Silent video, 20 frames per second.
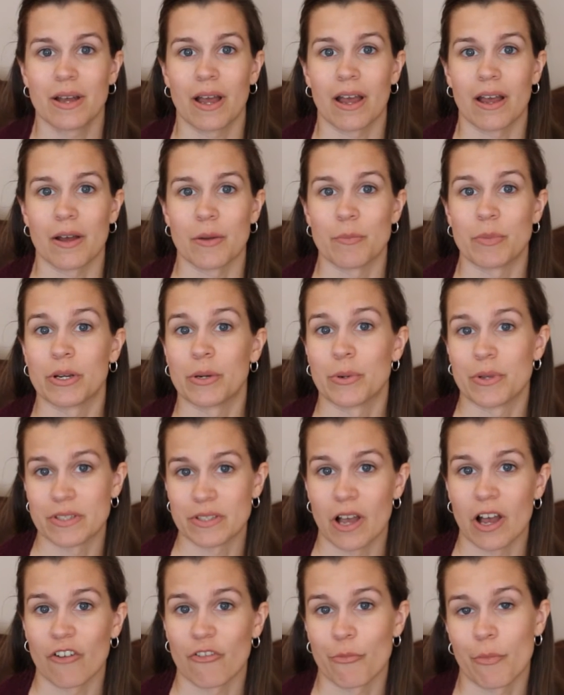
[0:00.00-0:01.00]
um, but it
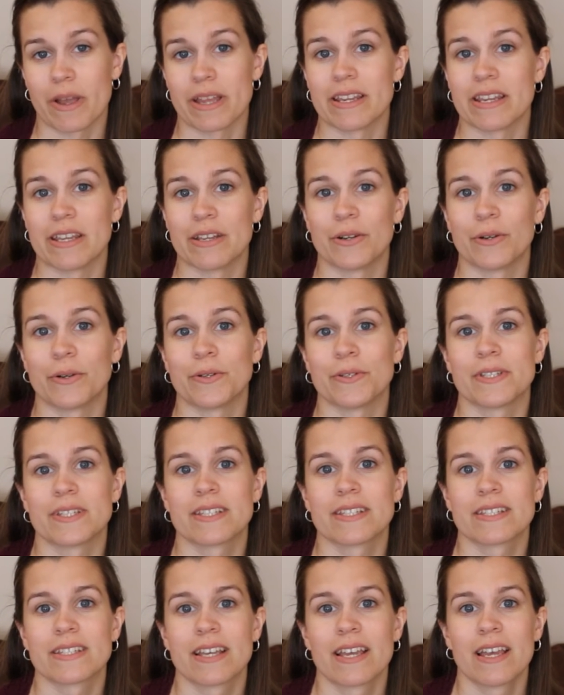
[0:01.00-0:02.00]
was off my
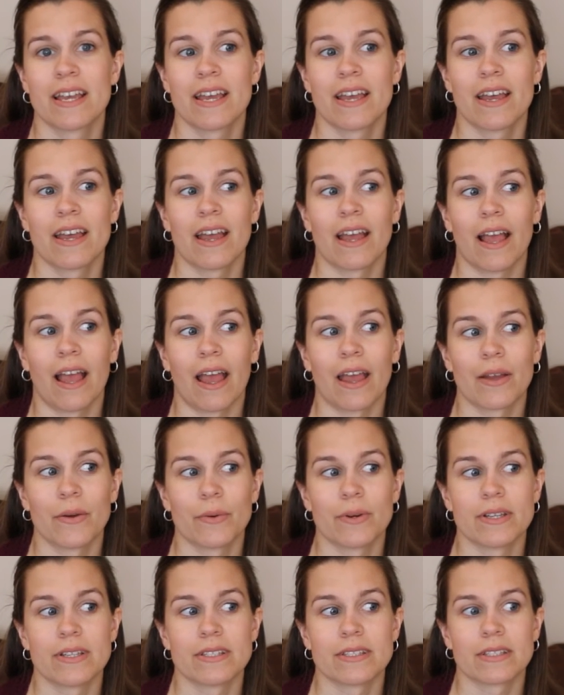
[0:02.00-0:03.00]
needles, I
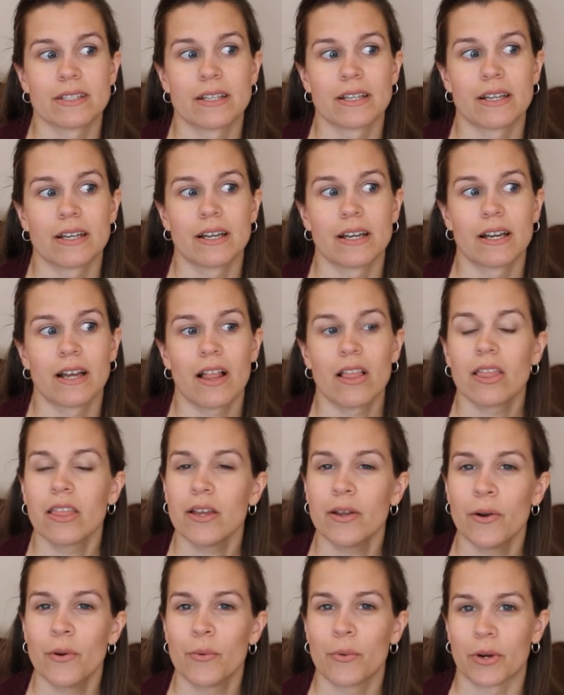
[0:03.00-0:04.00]
was a
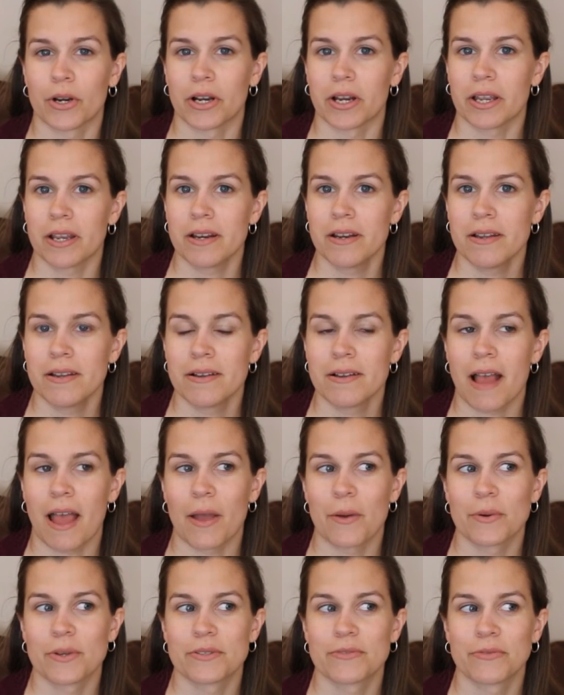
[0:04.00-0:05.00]
little worried.
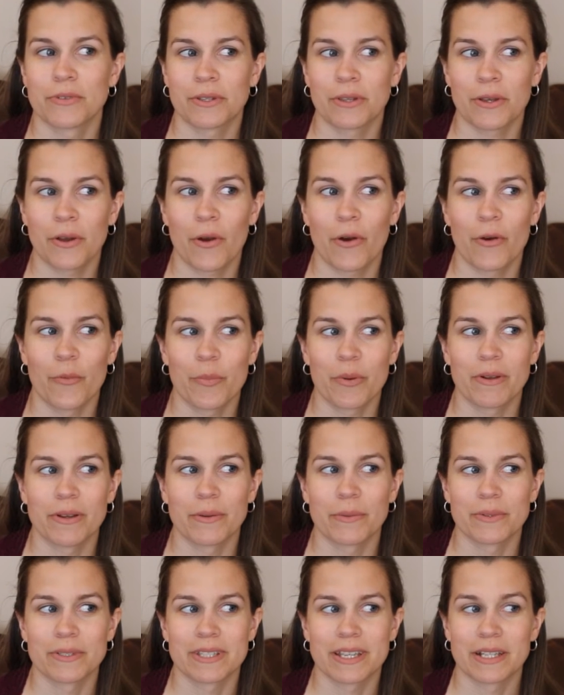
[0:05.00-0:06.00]
I was really
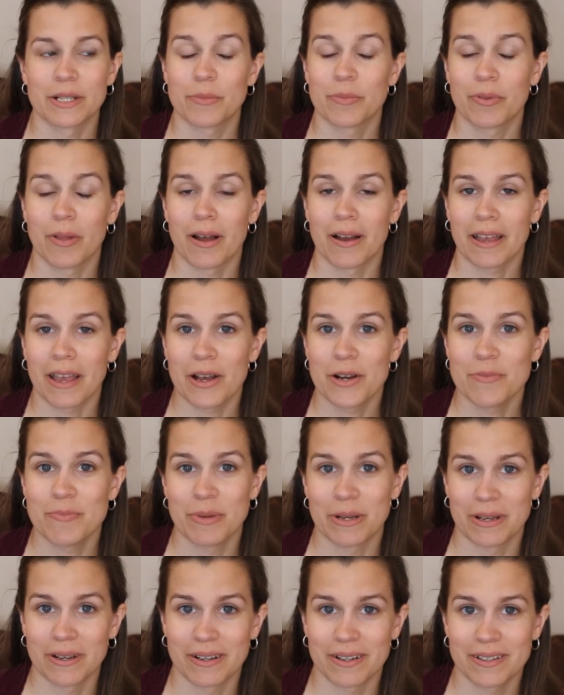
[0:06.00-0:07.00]
hoping it was going to block out
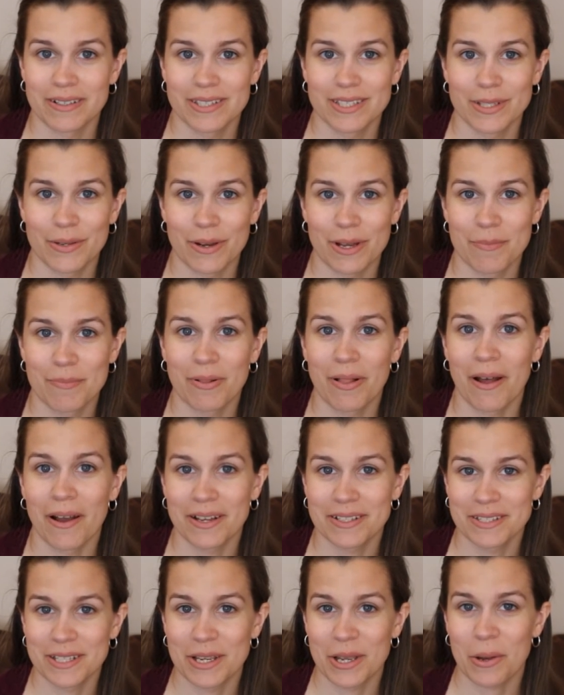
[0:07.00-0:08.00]
bigger, so I
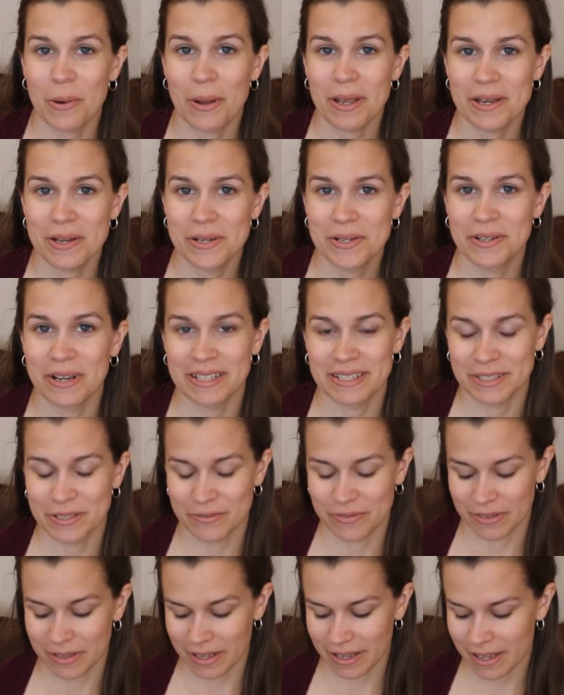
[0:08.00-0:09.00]
blocked it quite
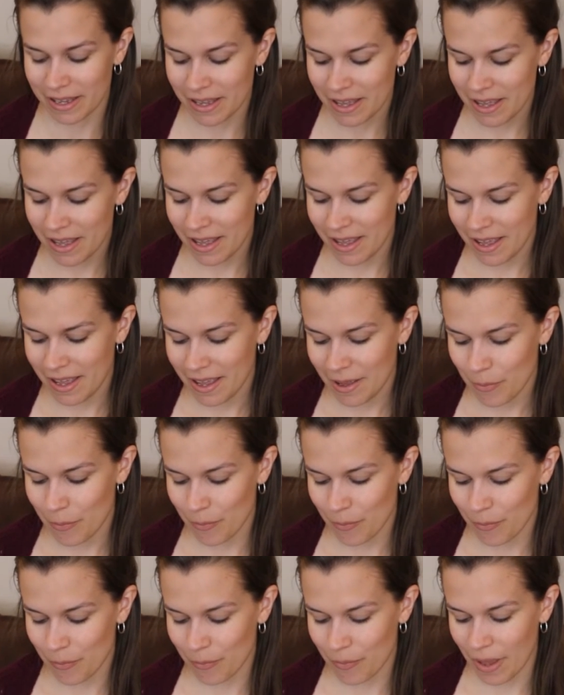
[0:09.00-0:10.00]
aggressively,
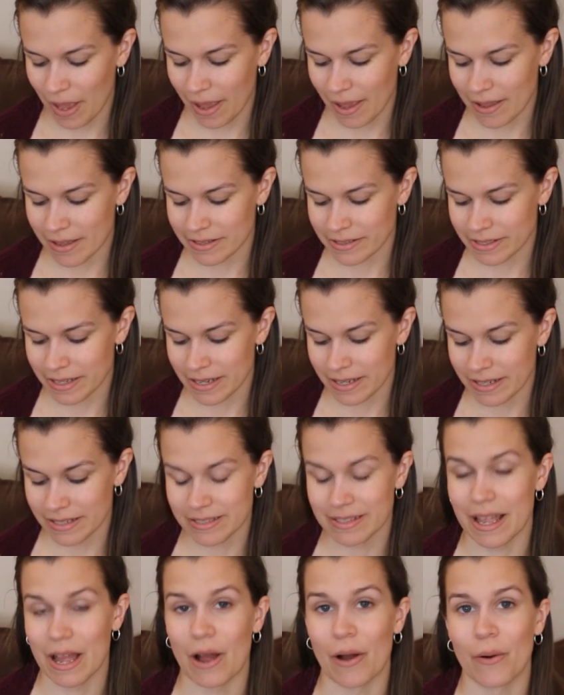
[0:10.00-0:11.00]
and it
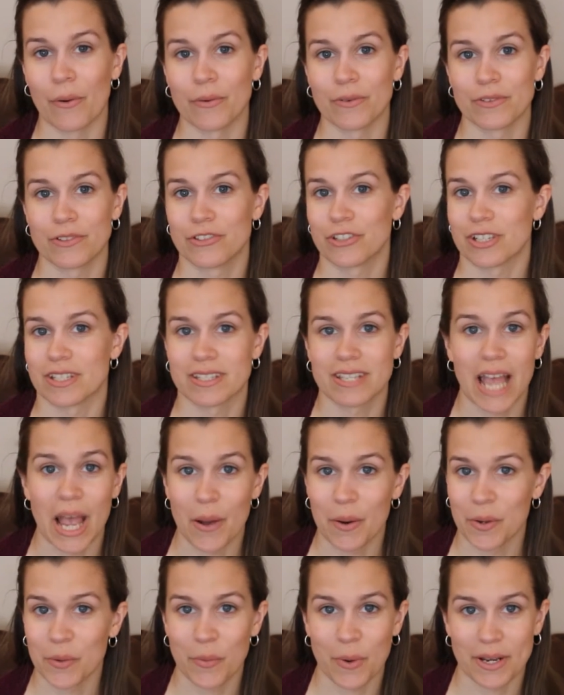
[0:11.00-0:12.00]
is now just
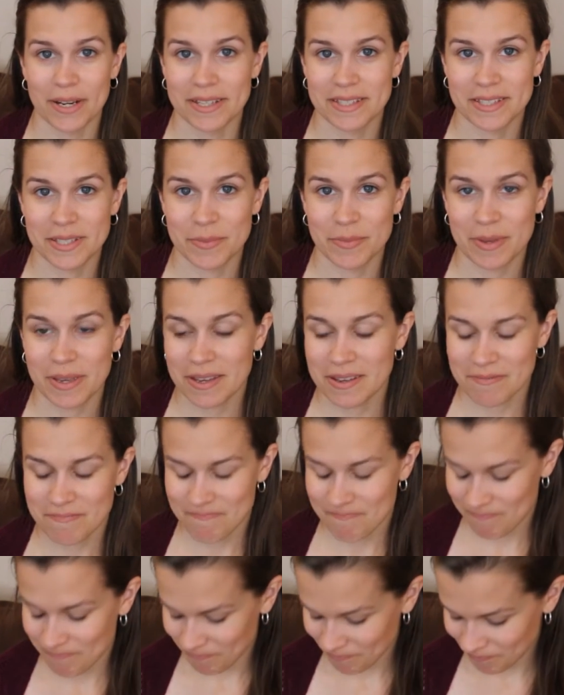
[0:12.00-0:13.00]
how I want it to be.